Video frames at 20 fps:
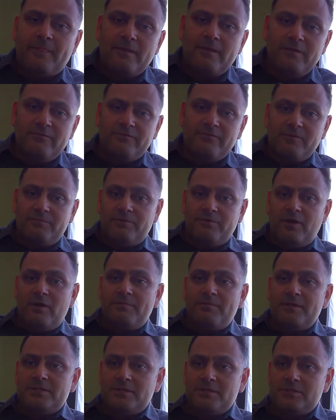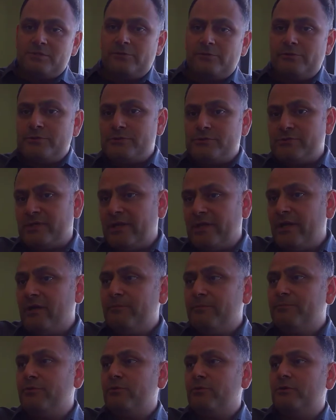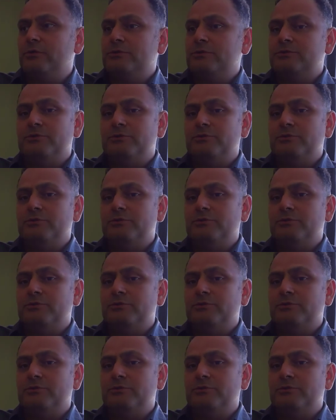if the property is close to an airport,